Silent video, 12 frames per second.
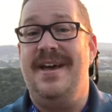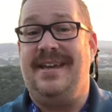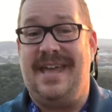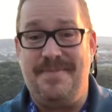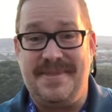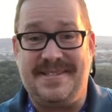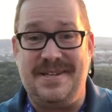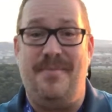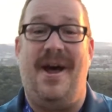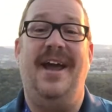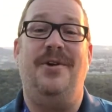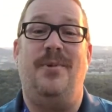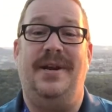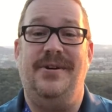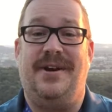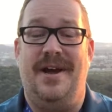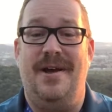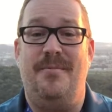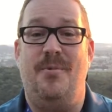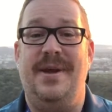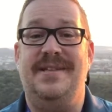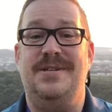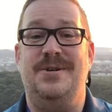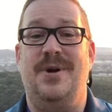keep this in mind when you come.
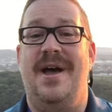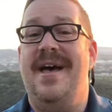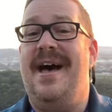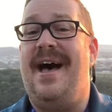We do